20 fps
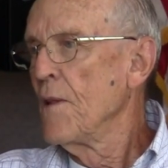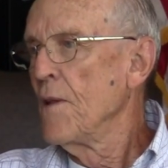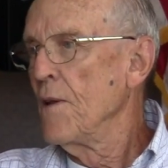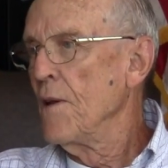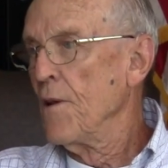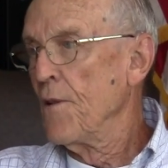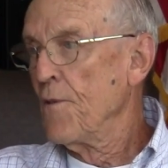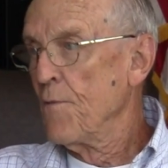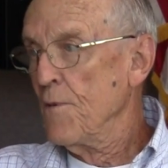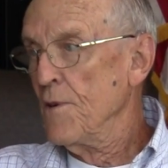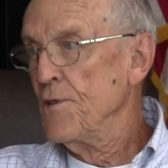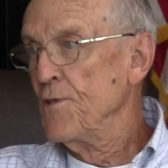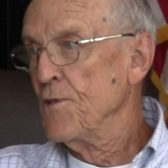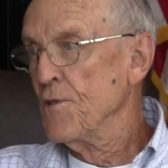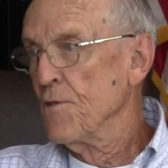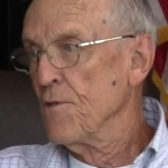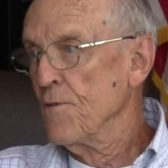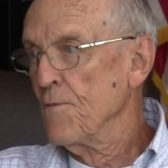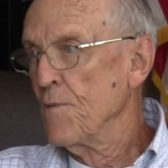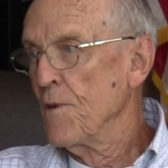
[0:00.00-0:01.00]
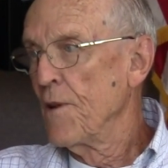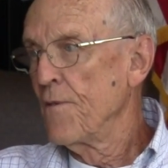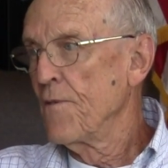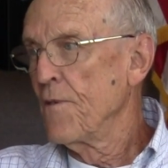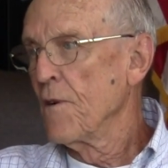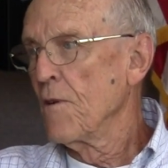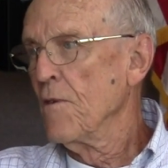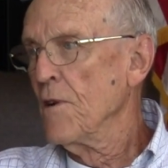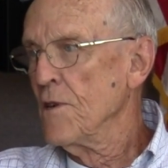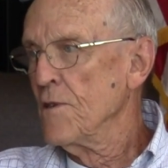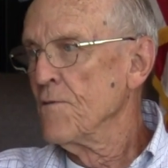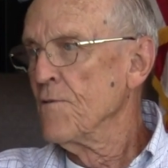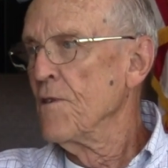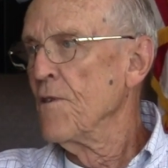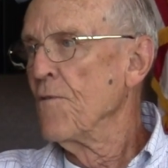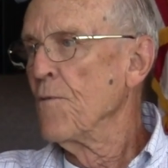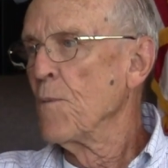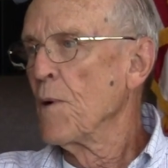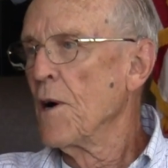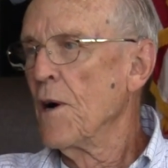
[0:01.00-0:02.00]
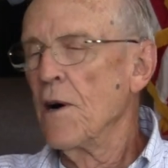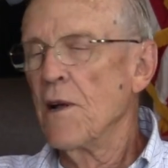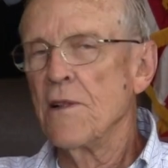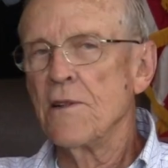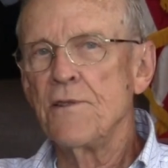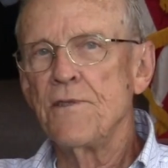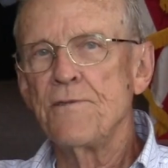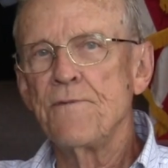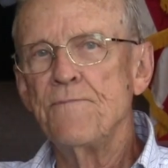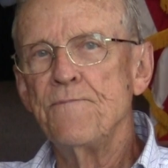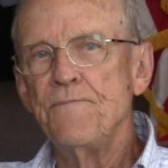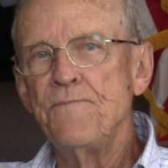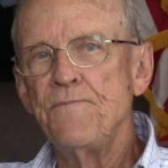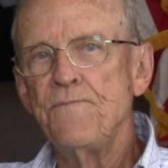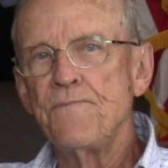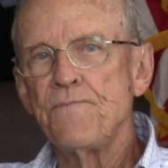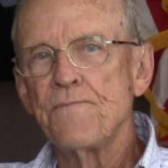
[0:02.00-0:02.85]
We had okay. three children after I graduated from college. Right.